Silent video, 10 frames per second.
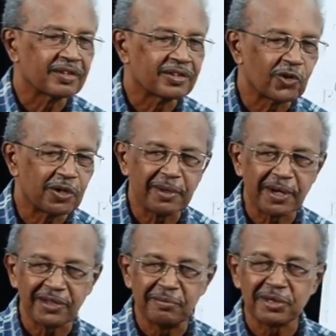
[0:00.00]
Don't be
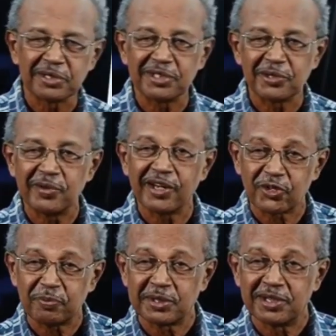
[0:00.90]
under the impression that we are
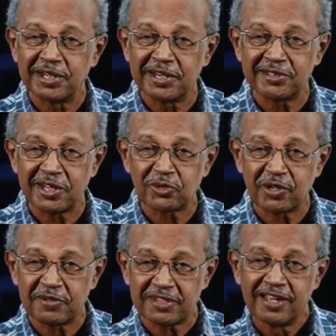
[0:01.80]
respecting ladies. That's why
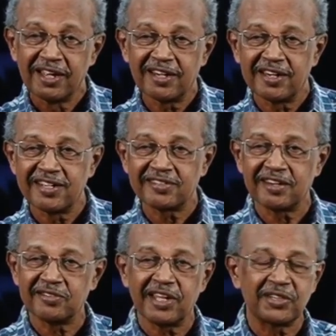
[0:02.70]
we say ladies
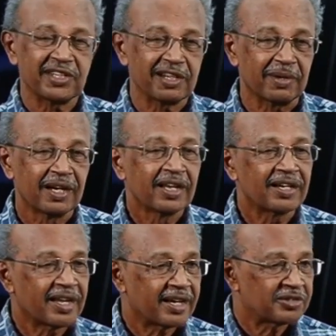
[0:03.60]
and then gentlemen.
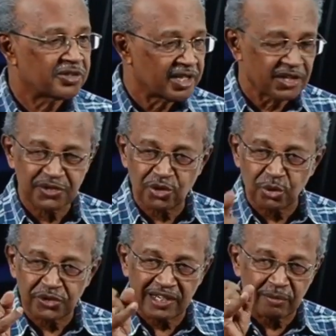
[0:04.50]
Ladies, 2
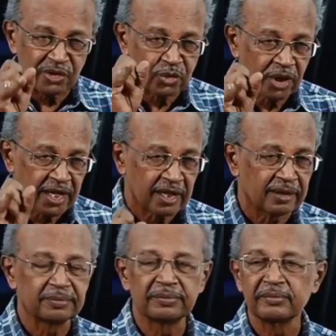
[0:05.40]
syllables only.
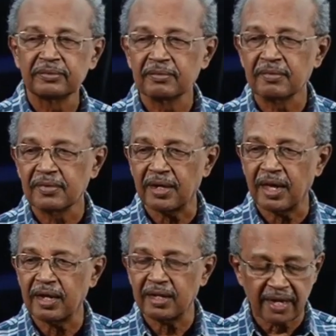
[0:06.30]

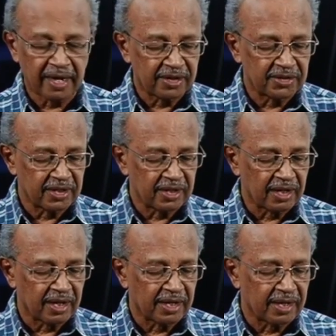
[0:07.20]

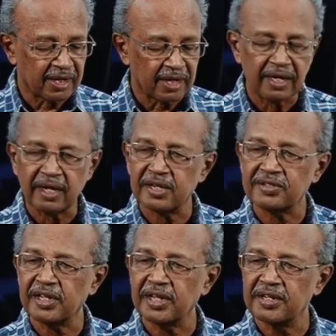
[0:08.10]
L-A-D-I-E-S,
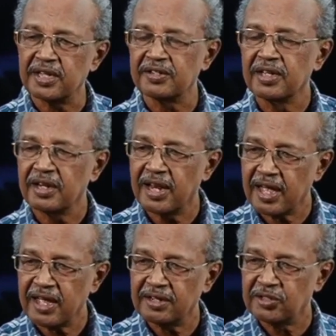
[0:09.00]
ladies.
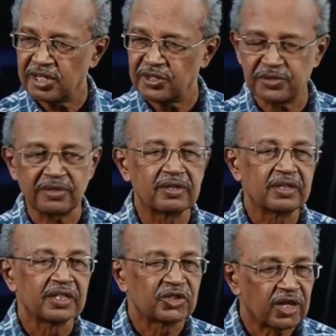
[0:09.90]
Ladies.
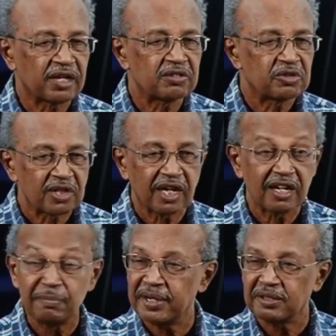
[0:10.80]

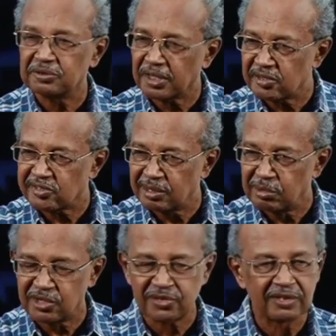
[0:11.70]
Gentlemen, 3
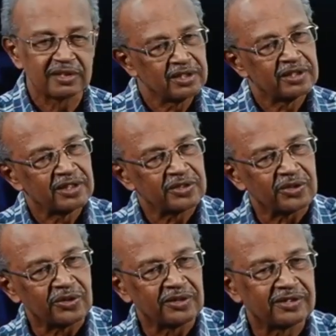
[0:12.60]
syllables.
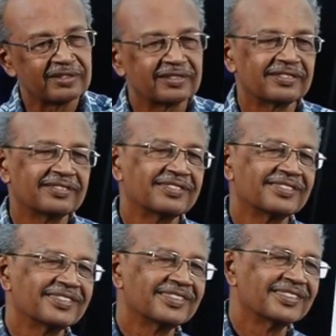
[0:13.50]
So,
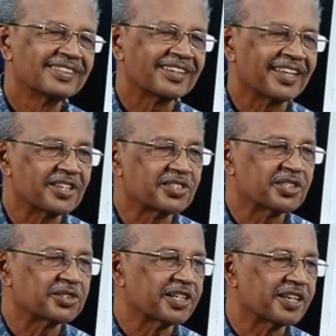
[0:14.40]
ladies
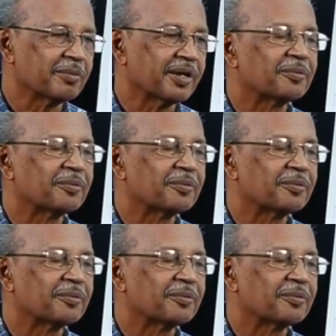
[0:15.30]
and gentlemen.